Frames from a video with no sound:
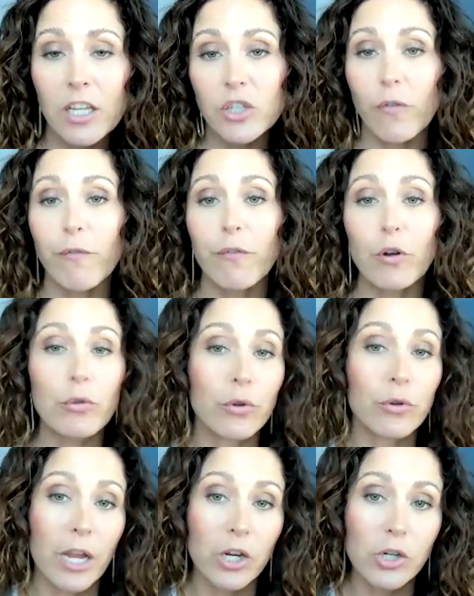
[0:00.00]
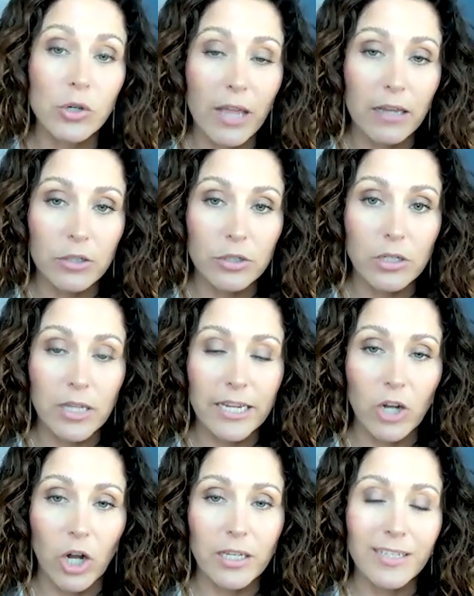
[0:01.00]
to further narrow that lookalike
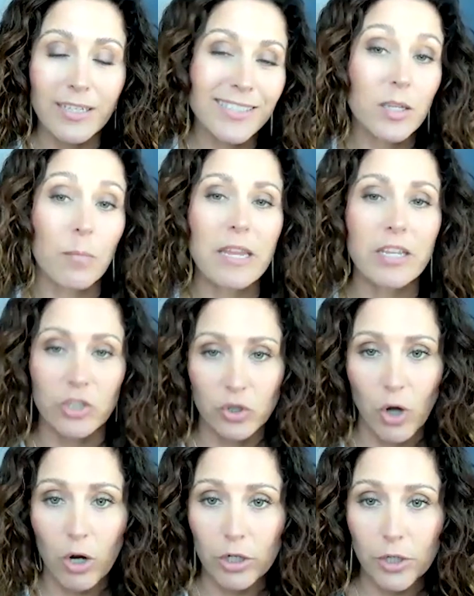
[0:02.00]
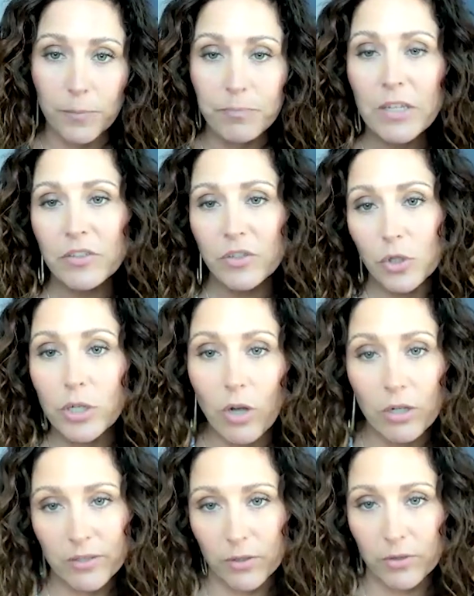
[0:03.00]
audience to make it stronger. So you could
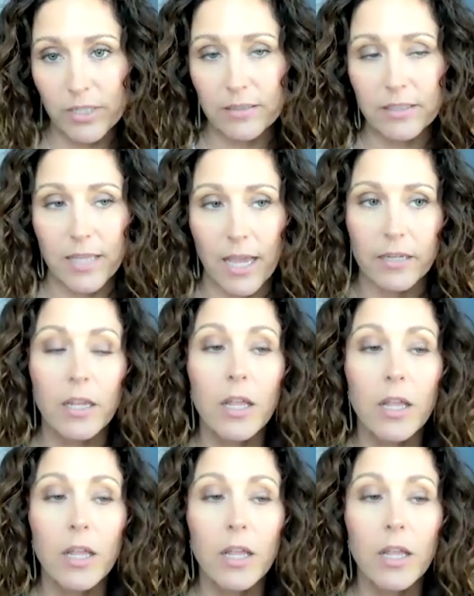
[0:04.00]
also test that.